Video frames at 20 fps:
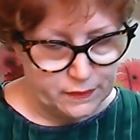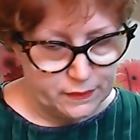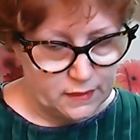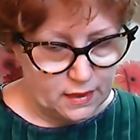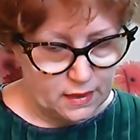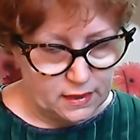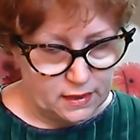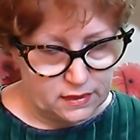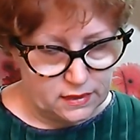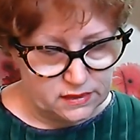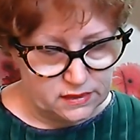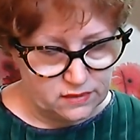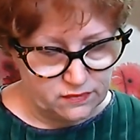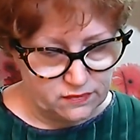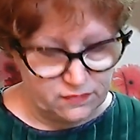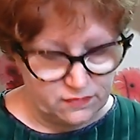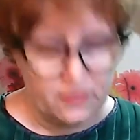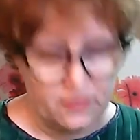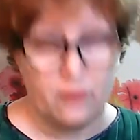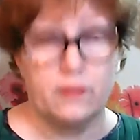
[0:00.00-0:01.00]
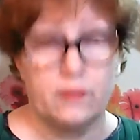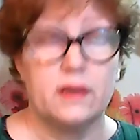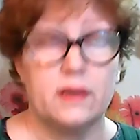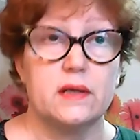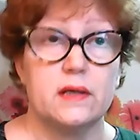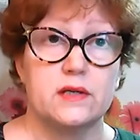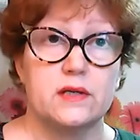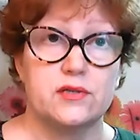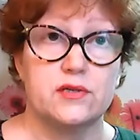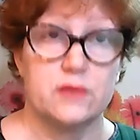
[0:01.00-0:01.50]
And it's a very
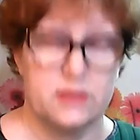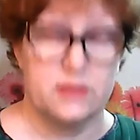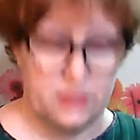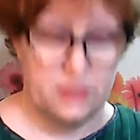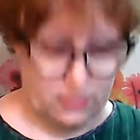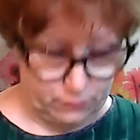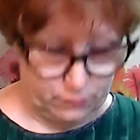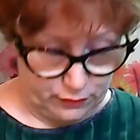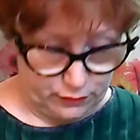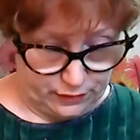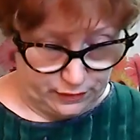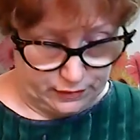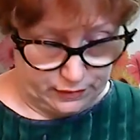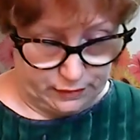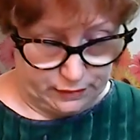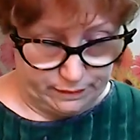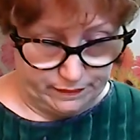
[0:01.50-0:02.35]
interesting book.